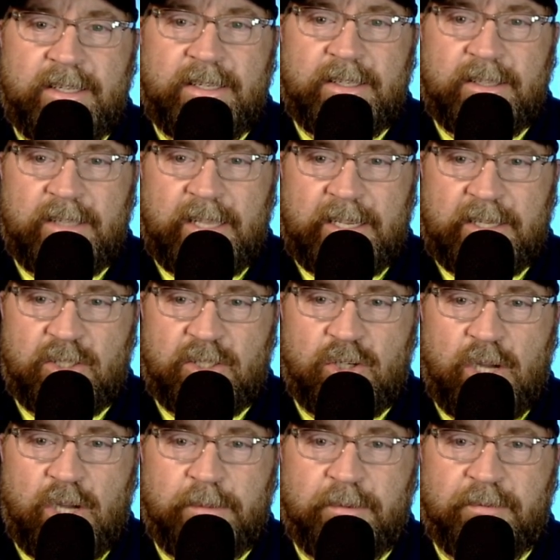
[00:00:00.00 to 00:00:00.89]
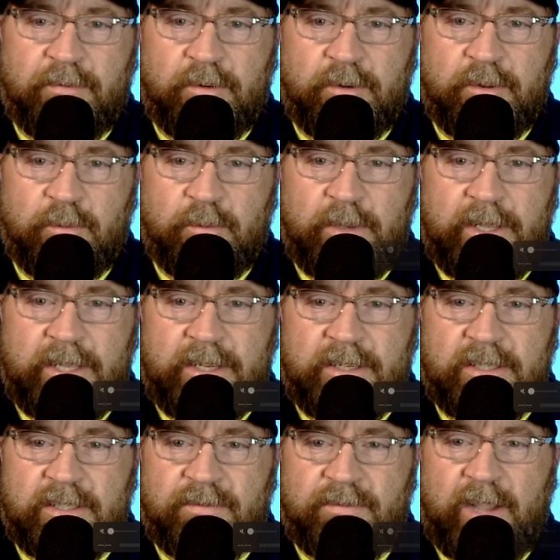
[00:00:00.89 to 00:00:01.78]
like straw before the wind,
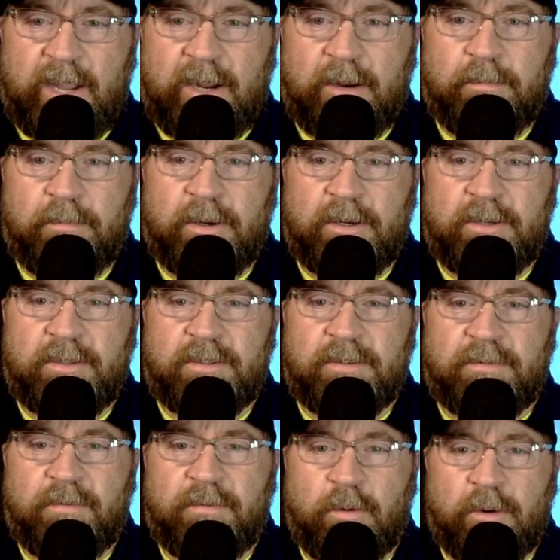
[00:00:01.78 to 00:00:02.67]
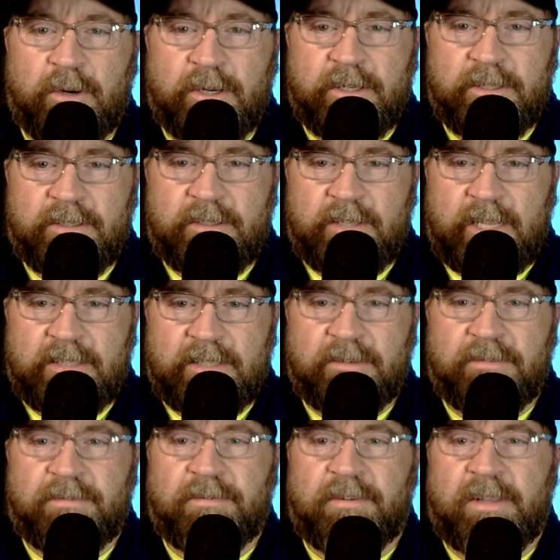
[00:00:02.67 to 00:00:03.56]
as fire burns a forest, as
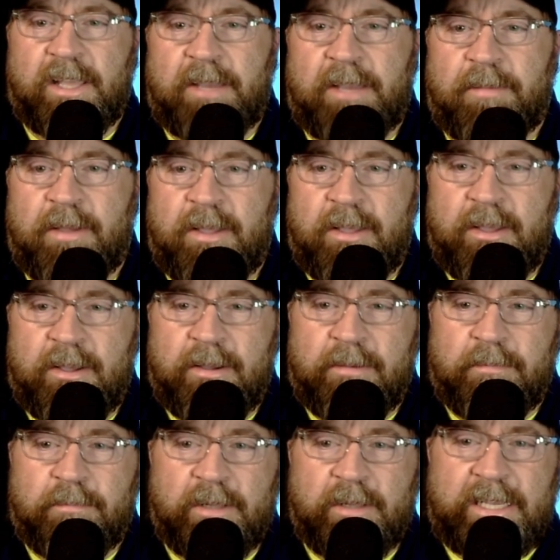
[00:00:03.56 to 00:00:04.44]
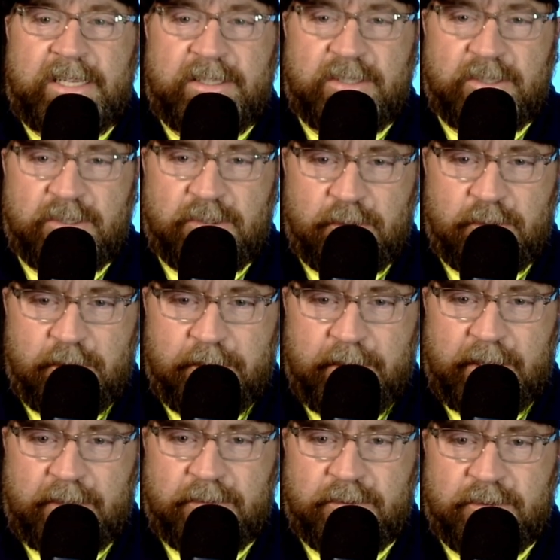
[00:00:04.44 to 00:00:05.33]
a flame blazes through the
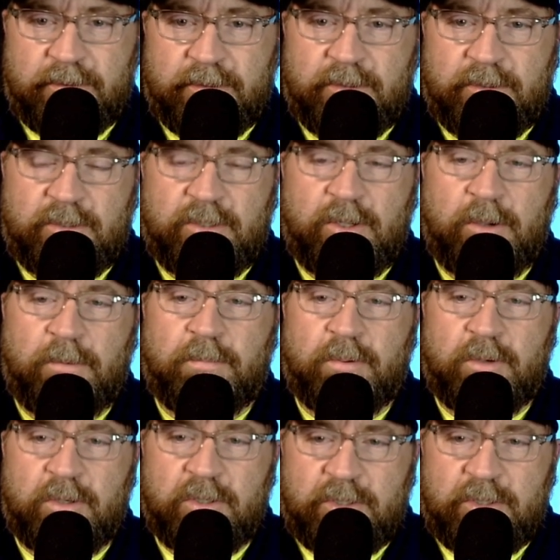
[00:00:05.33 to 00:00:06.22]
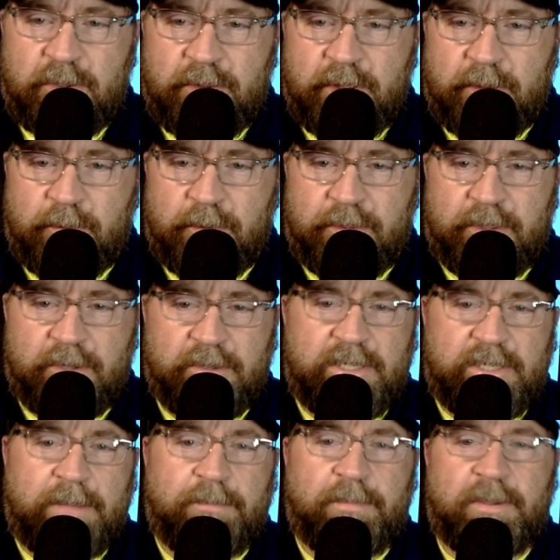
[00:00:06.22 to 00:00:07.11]
mountains, so pursue them with your
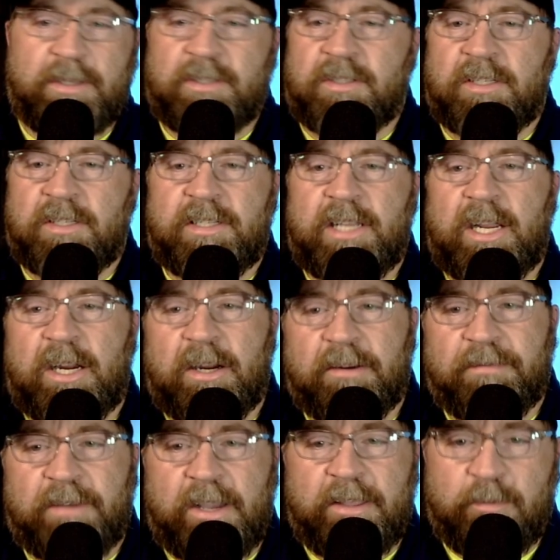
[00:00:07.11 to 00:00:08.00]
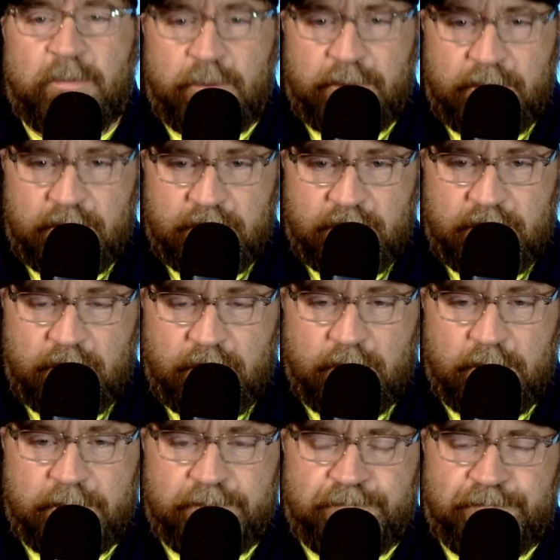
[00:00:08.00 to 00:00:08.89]
tempest and terrify them with your
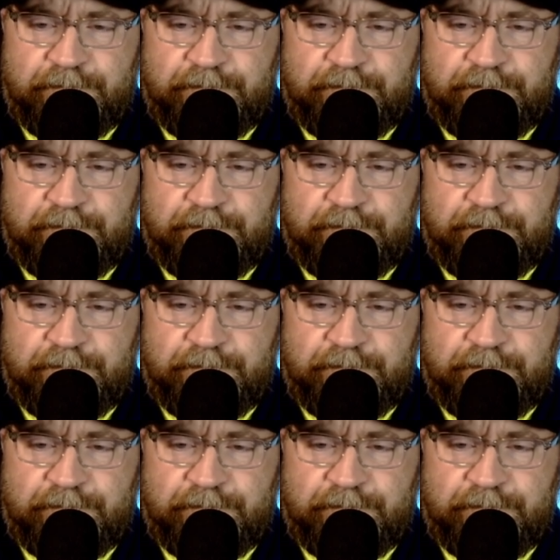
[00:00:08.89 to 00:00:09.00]
storm.